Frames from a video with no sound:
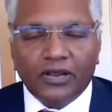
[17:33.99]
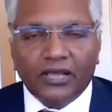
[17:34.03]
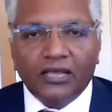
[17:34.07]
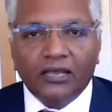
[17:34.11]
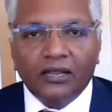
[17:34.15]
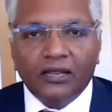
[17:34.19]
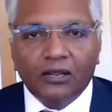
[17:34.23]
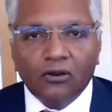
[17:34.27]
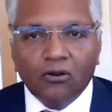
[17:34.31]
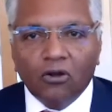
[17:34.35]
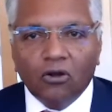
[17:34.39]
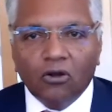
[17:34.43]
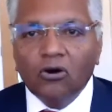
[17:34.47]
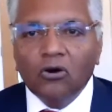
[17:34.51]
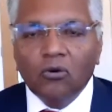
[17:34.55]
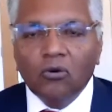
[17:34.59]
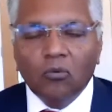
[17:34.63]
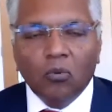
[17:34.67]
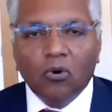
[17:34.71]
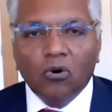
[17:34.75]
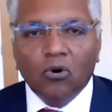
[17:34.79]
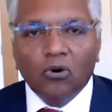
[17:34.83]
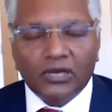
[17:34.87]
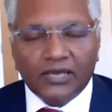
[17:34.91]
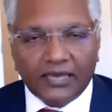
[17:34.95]
a long
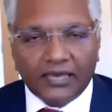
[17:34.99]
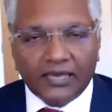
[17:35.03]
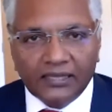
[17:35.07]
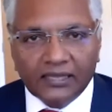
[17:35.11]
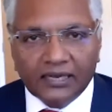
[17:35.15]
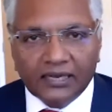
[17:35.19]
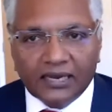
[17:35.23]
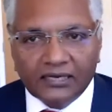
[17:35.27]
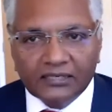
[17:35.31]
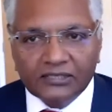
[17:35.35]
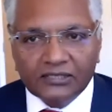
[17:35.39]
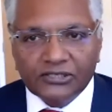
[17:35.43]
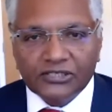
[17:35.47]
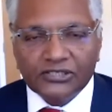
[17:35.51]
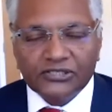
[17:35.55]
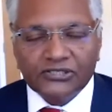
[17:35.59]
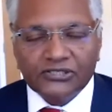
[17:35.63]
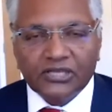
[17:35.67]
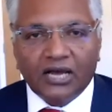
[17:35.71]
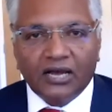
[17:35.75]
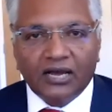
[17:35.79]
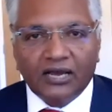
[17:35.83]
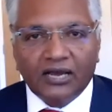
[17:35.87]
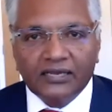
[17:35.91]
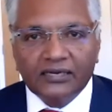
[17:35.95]
walk in the
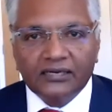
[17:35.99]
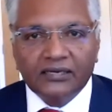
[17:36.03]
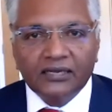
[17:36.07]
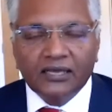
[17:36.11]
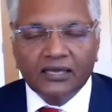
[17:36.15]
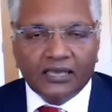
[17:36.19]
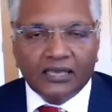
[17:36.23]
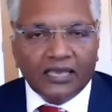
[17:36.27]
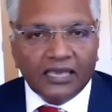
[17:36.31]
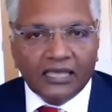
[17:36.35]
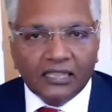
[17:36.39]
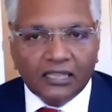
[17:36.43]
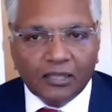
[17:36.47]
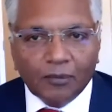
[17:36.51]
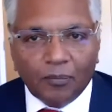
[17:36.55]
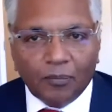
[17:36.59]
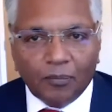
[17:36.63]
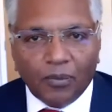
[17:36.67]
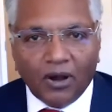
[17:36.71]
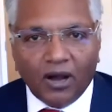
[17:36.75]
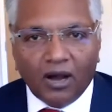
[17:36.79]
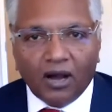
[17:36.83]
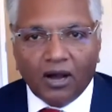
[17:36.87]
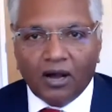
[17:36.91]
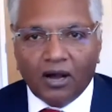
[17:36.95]
countryside, in the
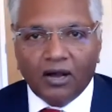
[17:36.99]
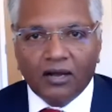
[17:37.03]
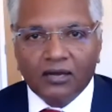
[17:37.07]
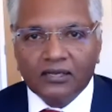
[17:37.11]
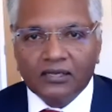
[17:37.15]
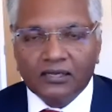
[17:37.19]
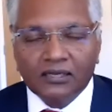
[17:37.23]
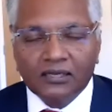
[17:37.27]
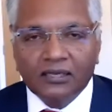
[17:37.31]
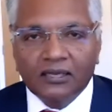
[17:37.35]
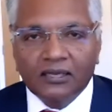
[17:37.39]
park,